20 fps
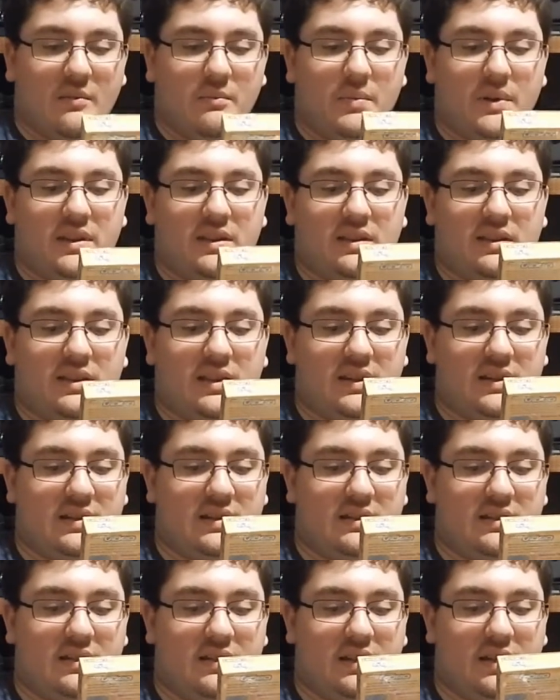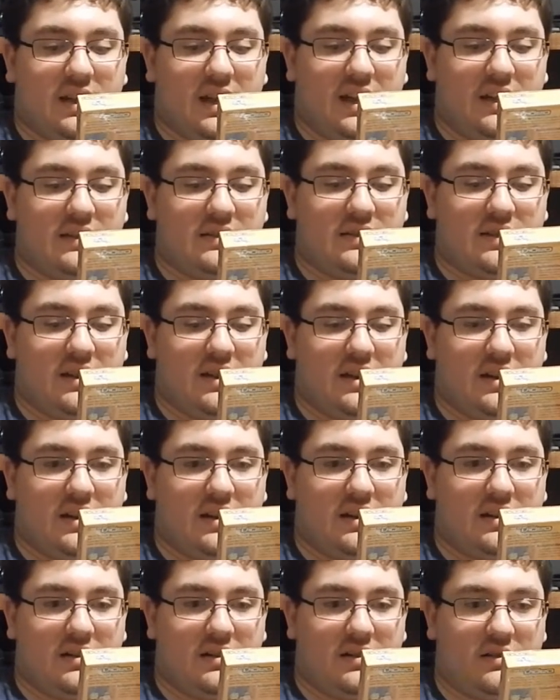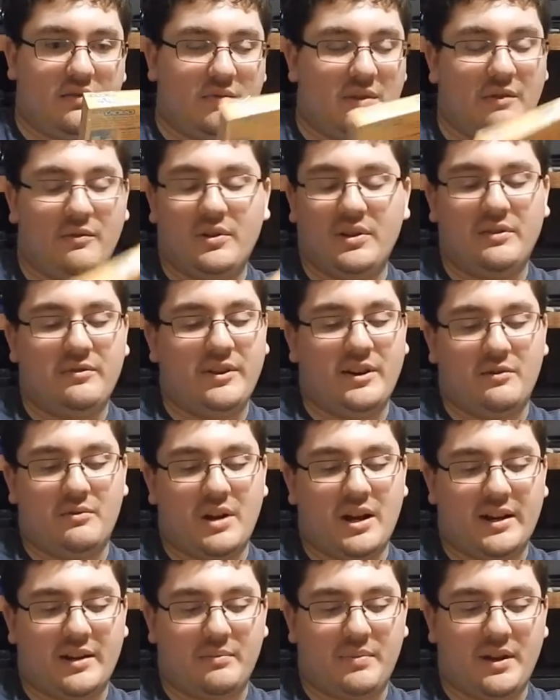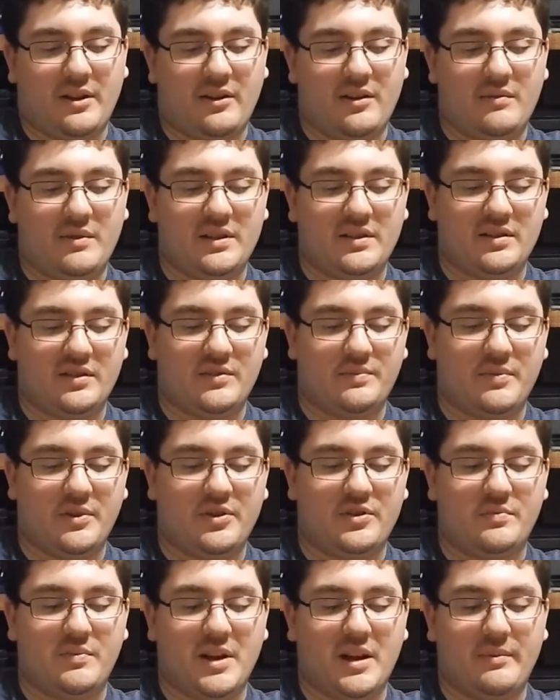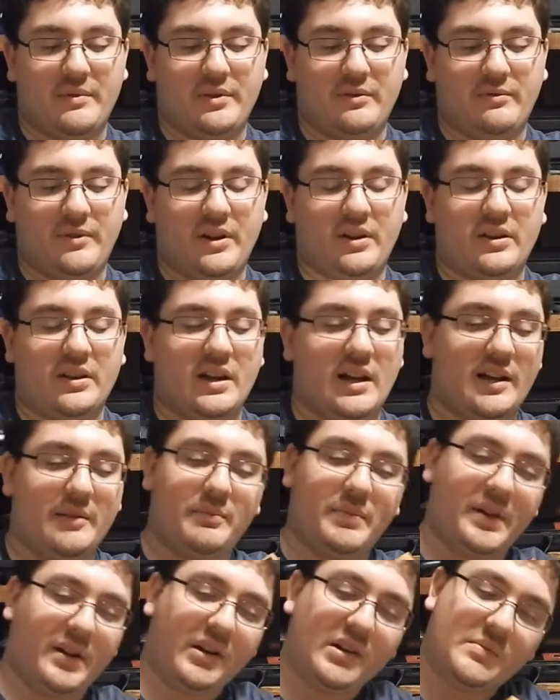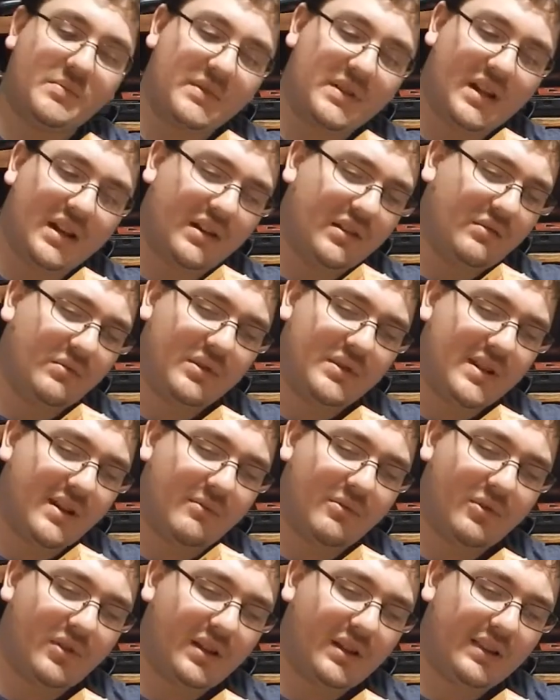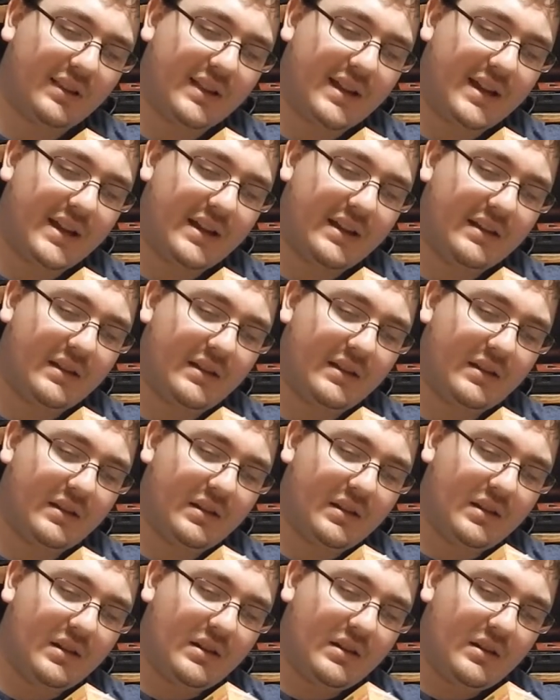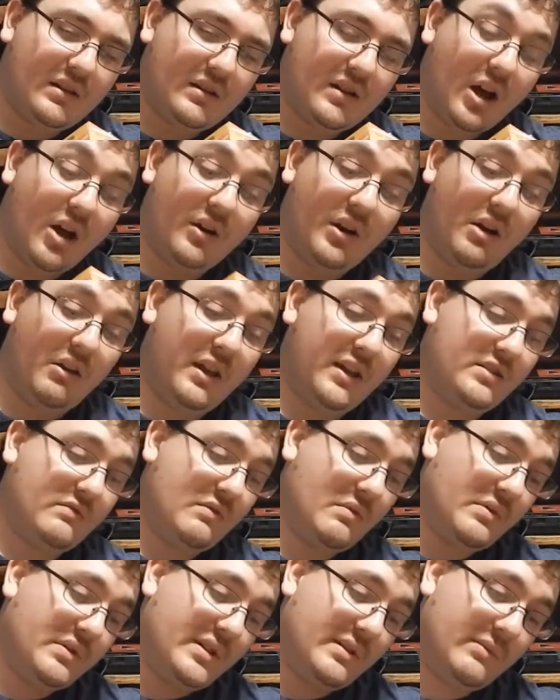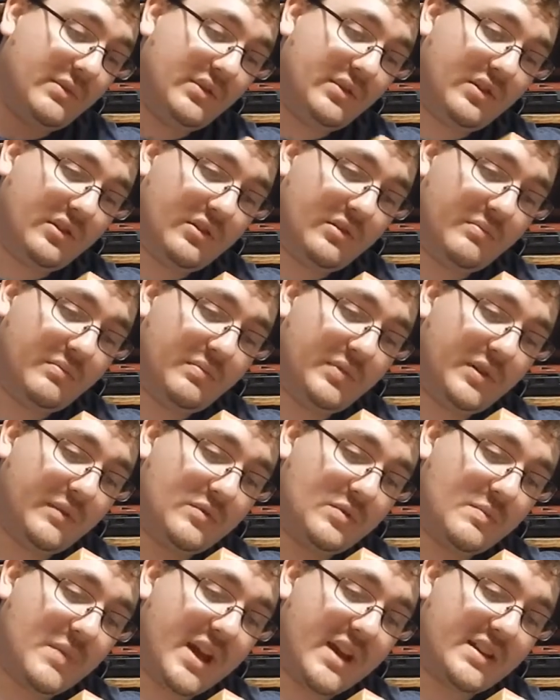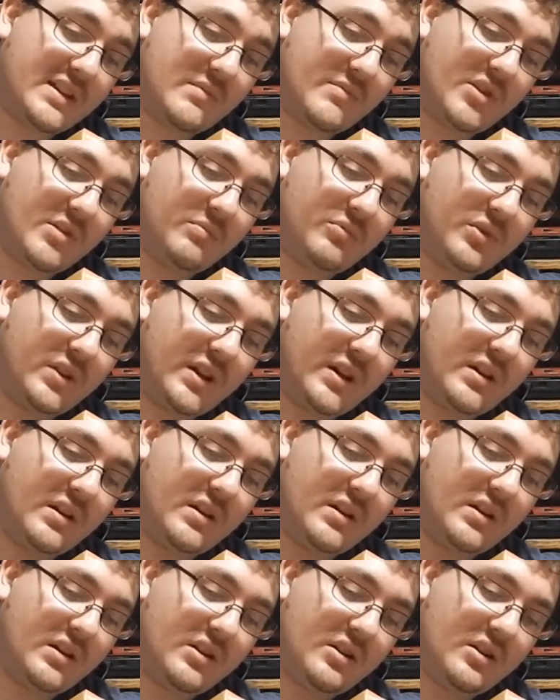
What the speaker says: but this has, well, I wasn't a fan of Rocket Power. It is a SpongeBob and the Fairly Odd Parents, but none of the ones I really like. Oh no, that's the one where Timmy Turner becomes a basketball player.